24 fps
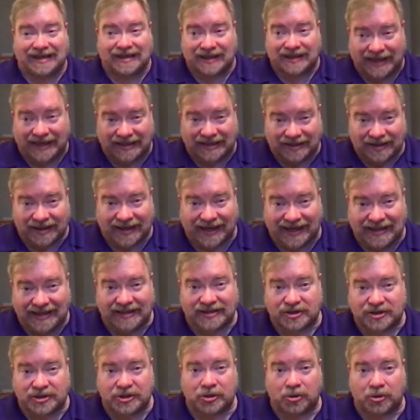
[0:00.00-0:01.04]
and let the
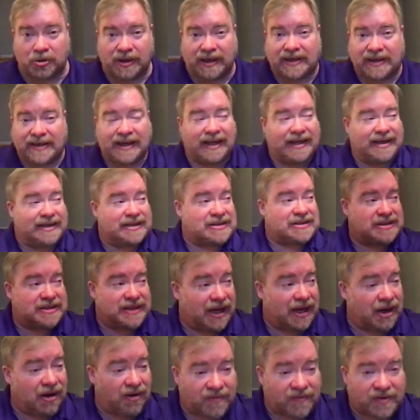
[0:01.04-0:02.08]
story tell
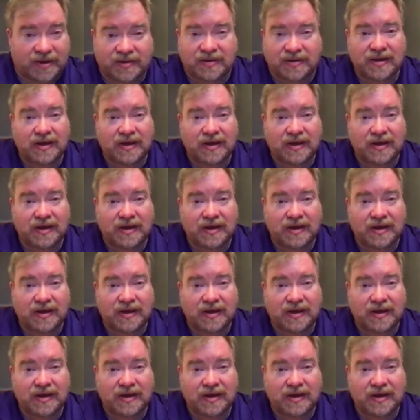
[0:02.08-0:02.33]
itself.